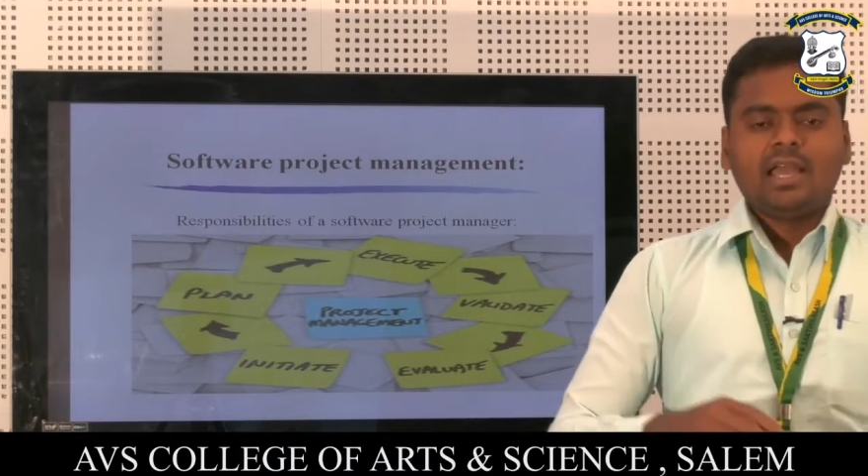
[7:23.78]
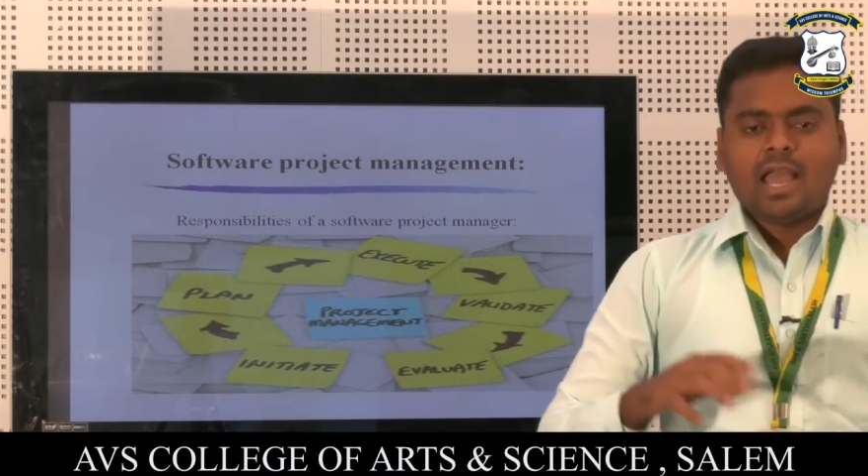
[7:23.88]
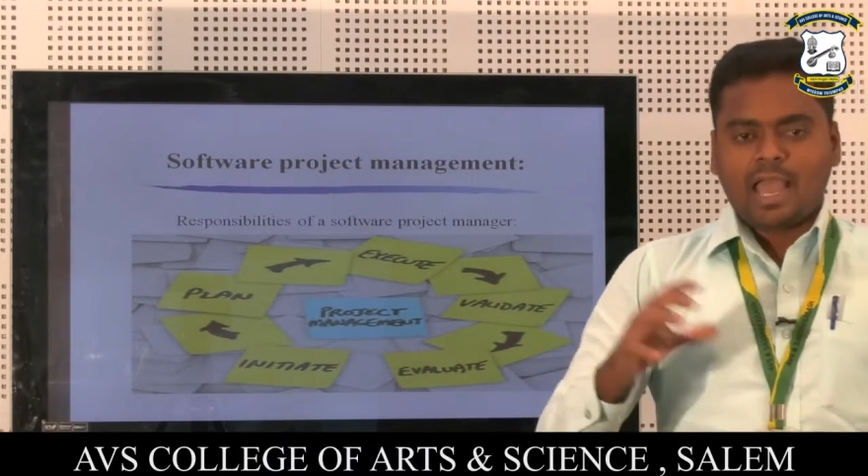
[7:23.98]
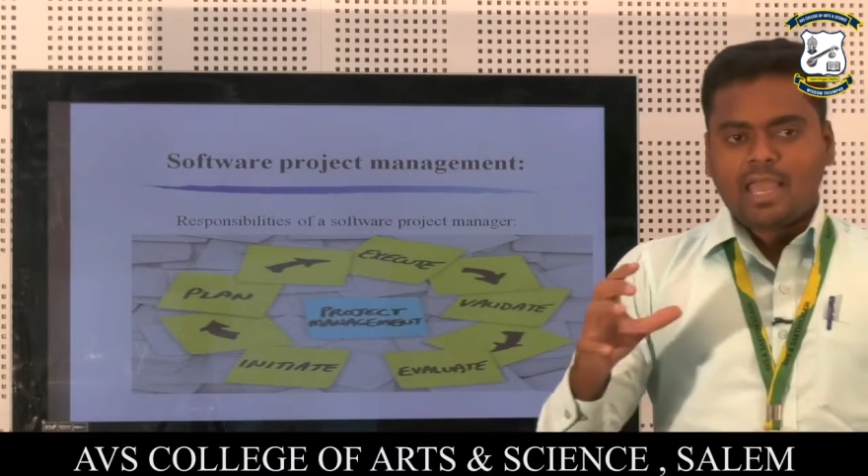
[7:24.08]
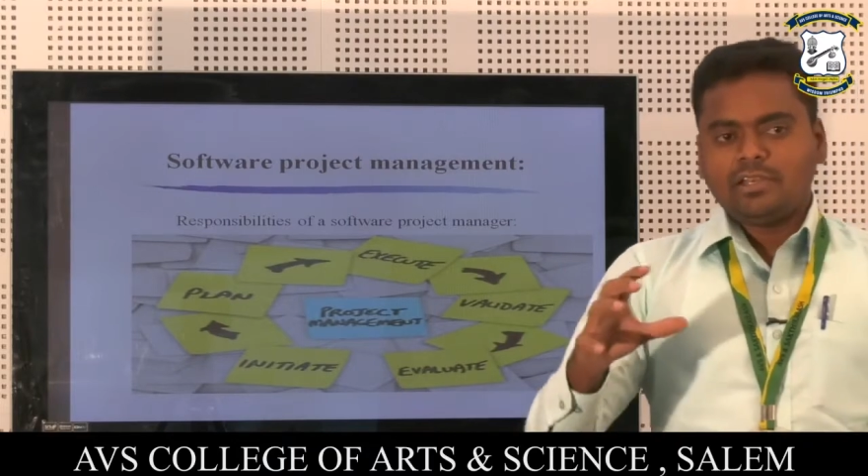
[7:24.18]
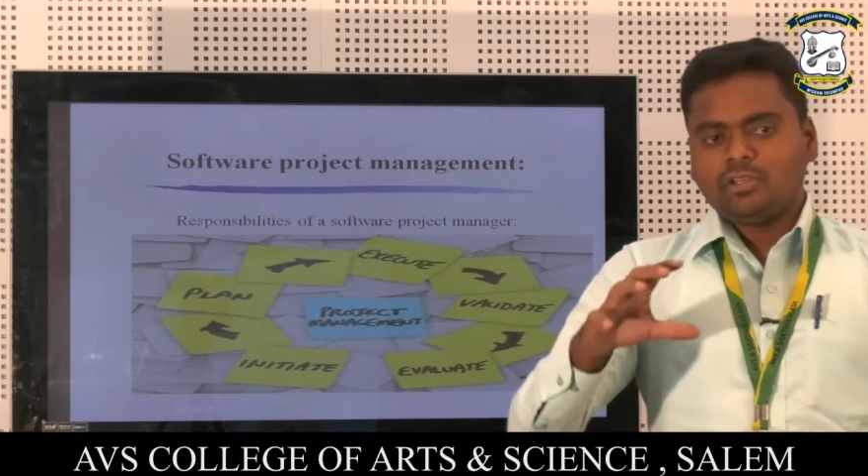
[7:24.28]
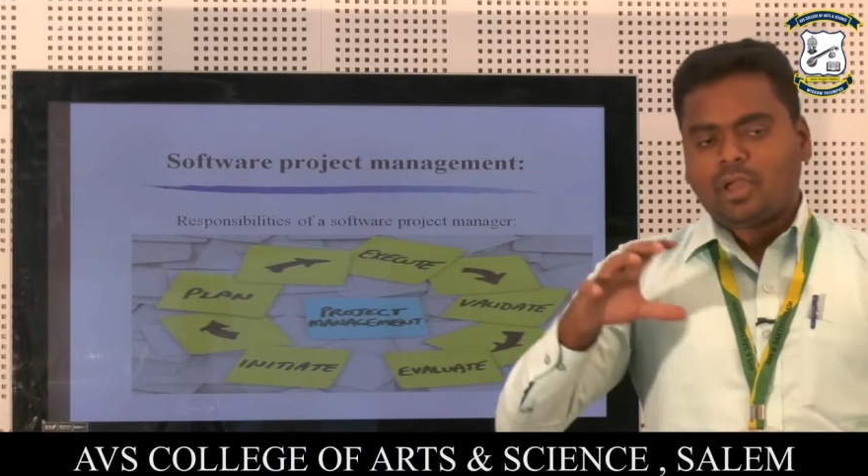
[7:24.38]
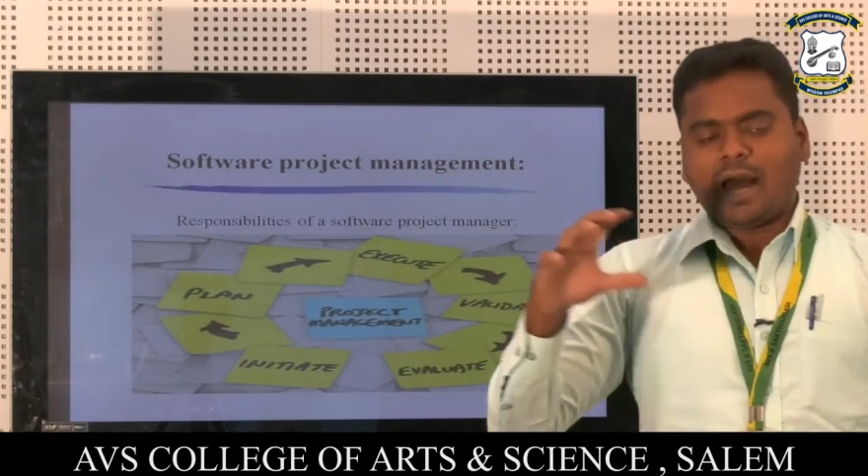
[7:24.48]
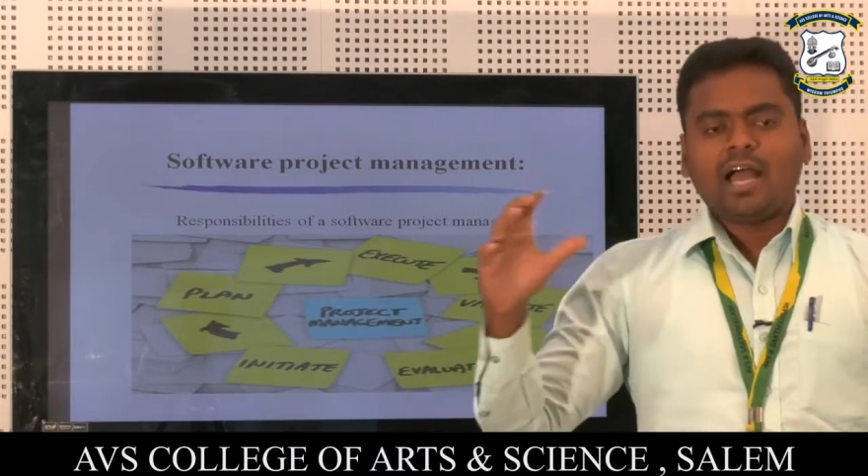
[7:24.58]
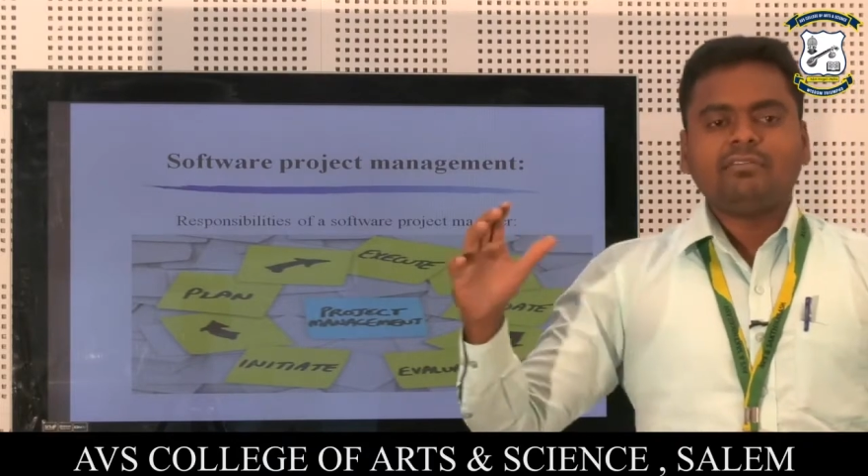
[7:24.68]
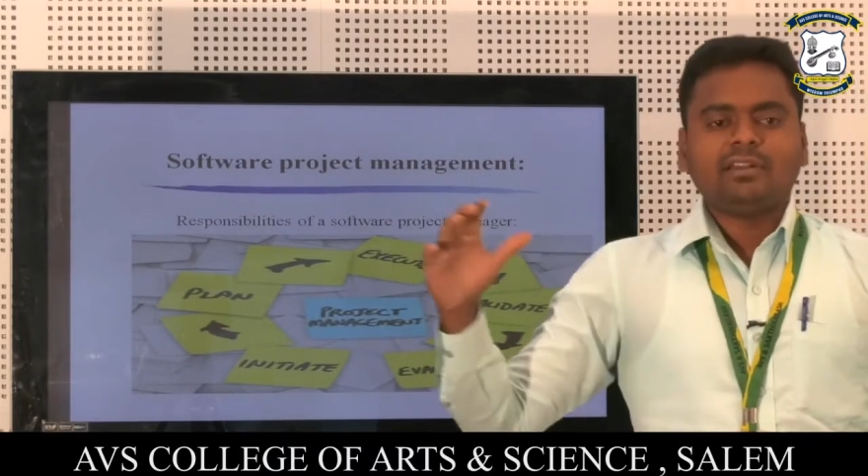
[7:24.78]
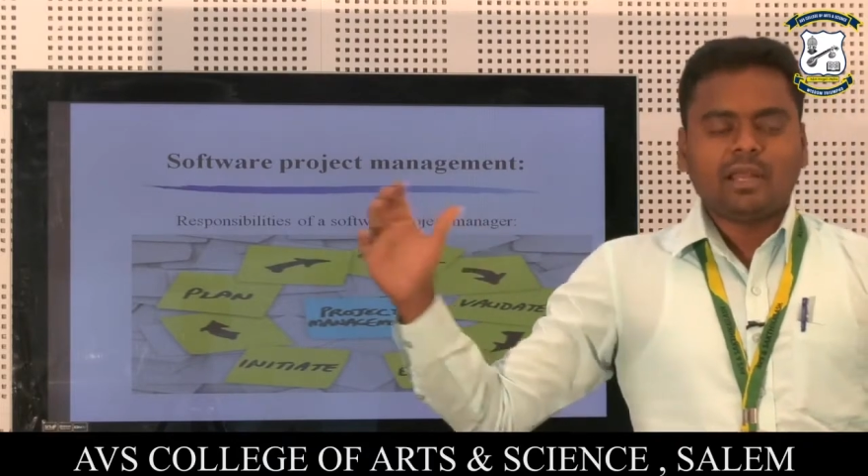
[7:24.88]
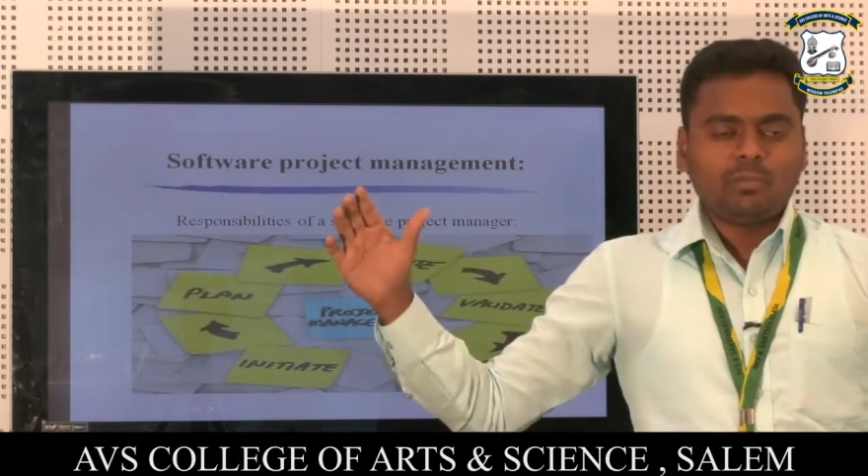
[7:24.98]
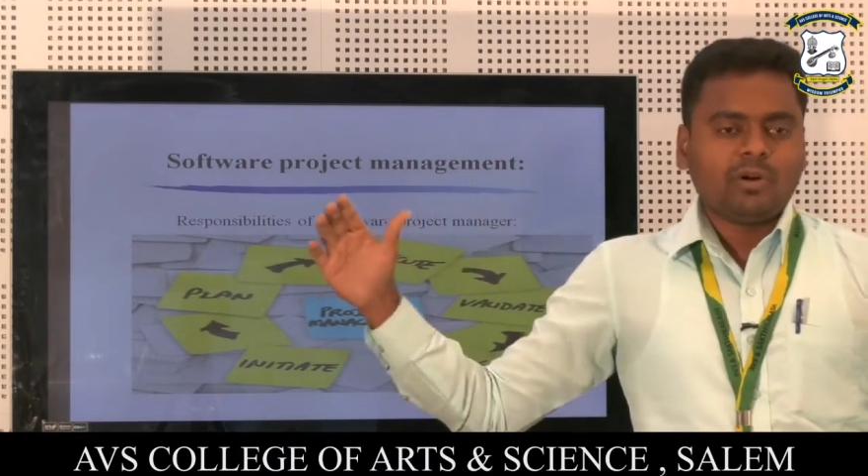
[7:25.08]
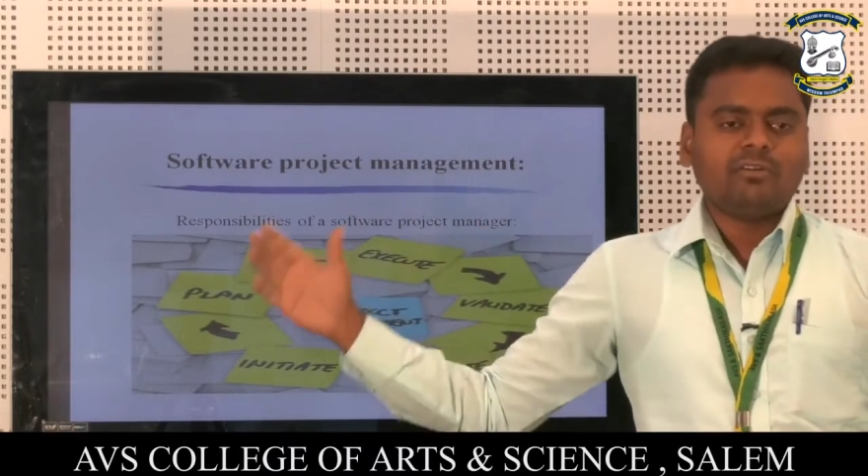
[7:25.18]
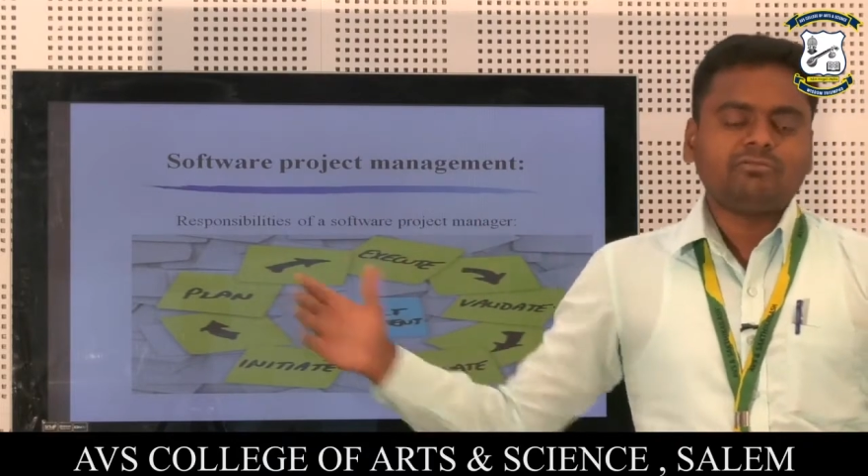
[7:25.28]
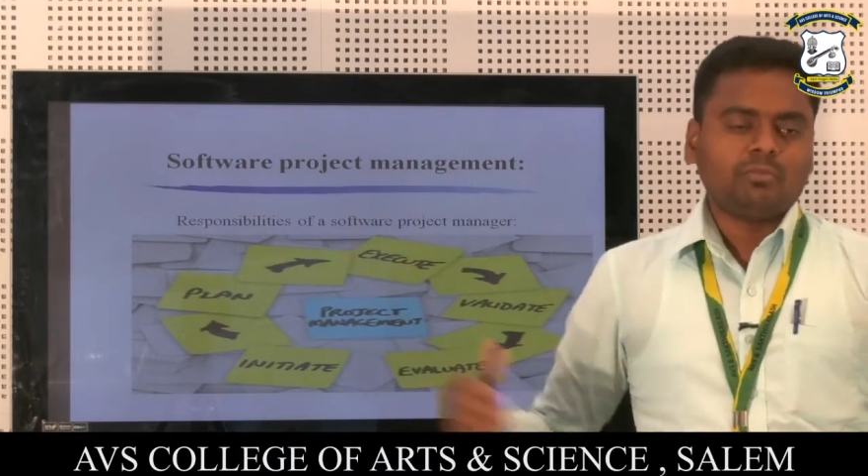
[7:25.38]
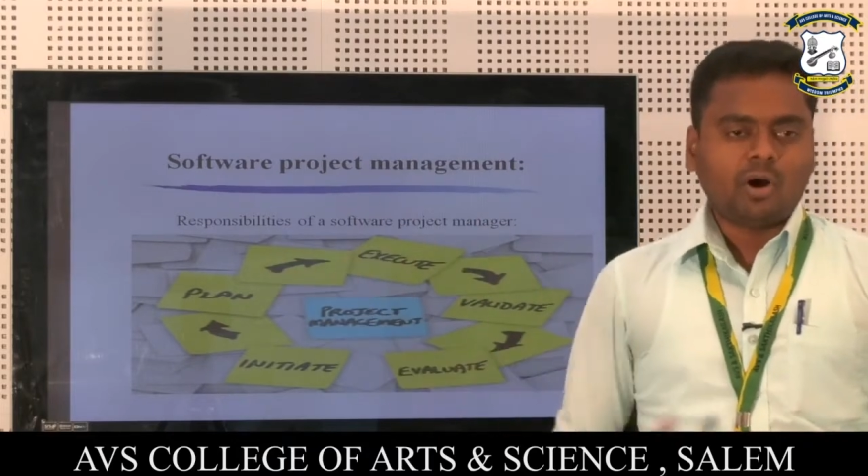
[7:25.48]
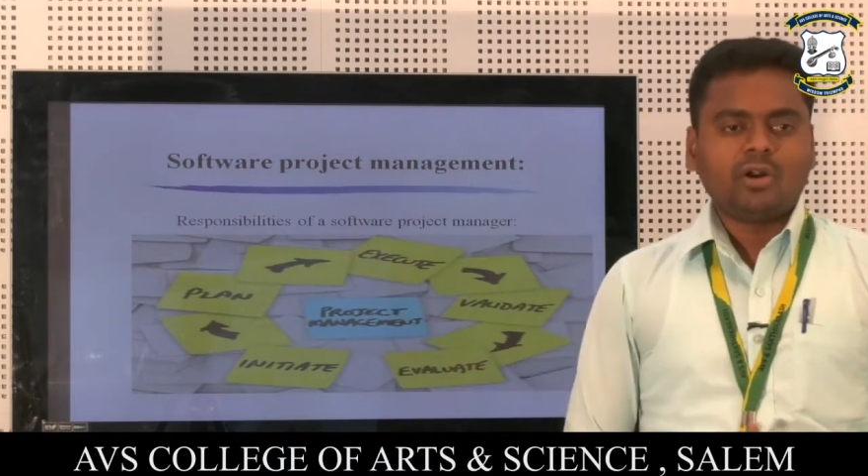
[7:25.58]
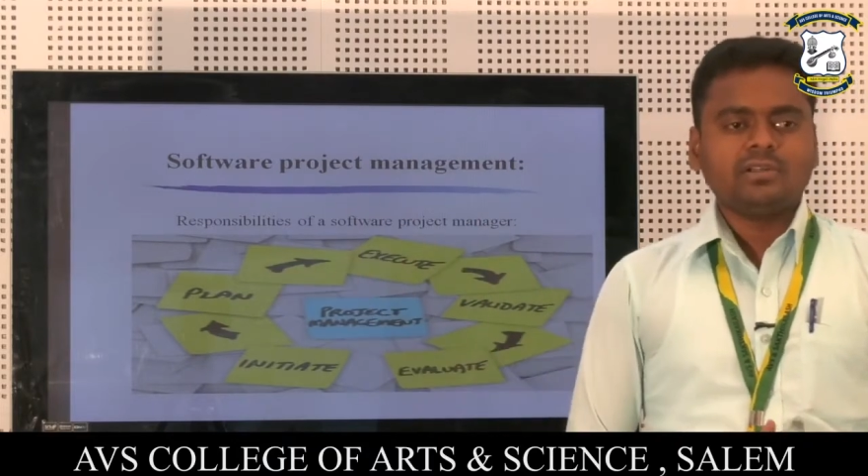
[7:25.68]
And you have a number of
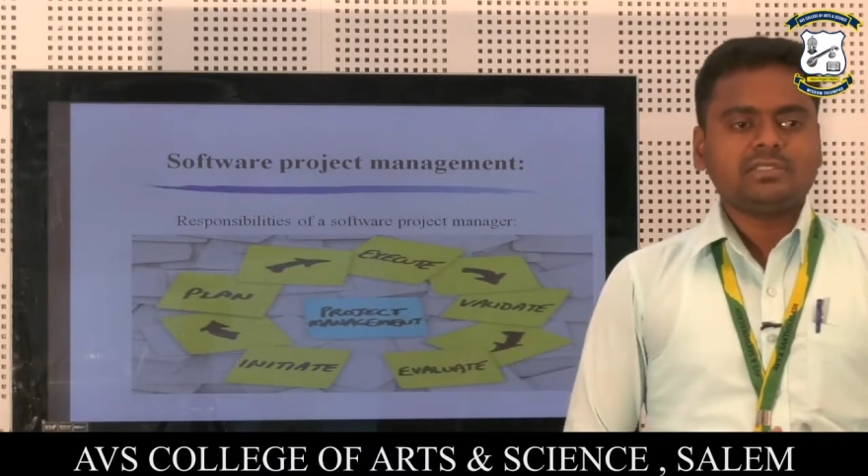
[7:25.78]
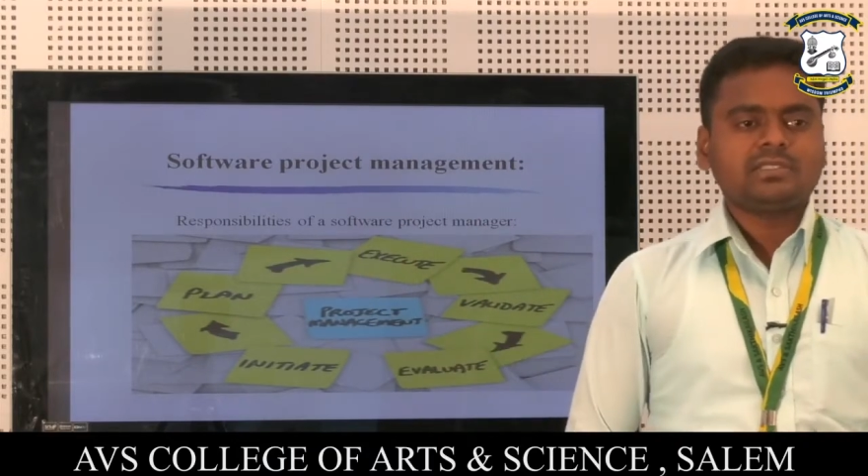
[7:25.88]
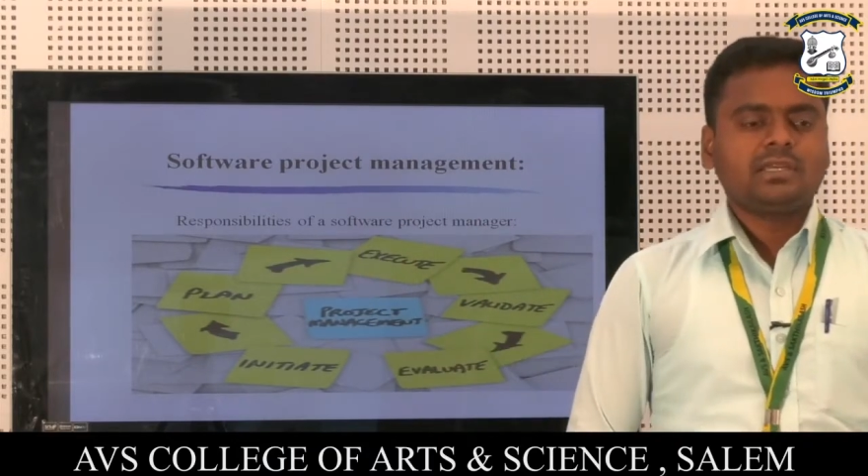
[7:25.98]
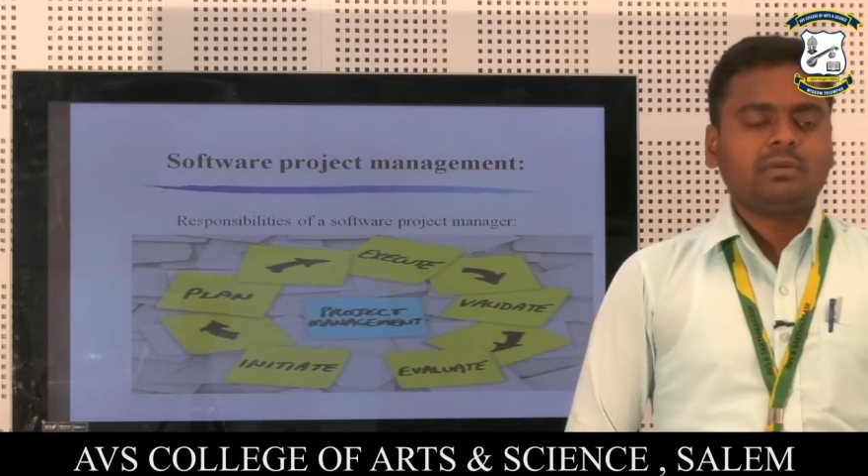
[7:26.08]
models,